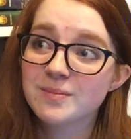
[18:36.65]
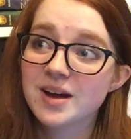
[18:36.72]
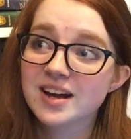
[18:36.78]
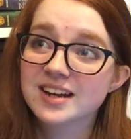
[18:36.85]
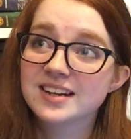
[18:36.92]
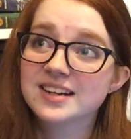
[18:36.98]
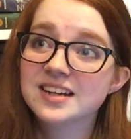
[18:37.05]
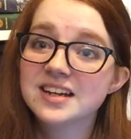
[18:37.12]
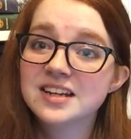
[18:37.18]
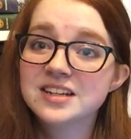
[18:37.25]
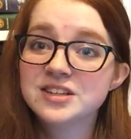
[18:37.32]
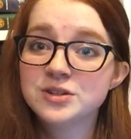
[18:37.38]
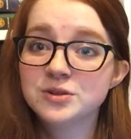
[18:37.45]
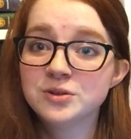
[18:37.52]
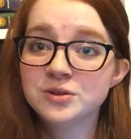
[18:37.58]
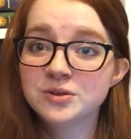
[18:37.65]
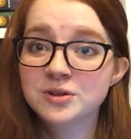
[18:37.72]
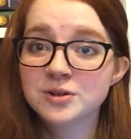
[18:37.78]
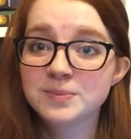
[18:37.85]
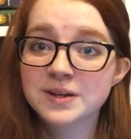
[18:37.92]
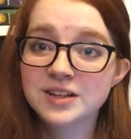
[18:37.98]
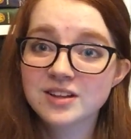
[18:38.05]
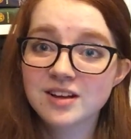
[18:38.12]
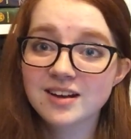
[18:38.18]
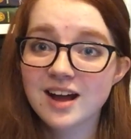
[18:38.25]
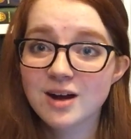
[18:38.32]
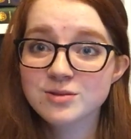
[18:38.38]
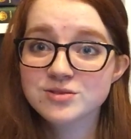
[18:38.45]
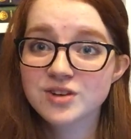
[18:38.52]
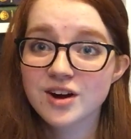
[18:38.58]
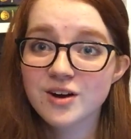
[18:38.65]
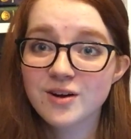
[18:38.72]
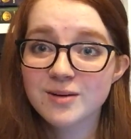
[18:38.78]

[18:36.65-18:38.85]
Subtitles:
not gonna do big long outro.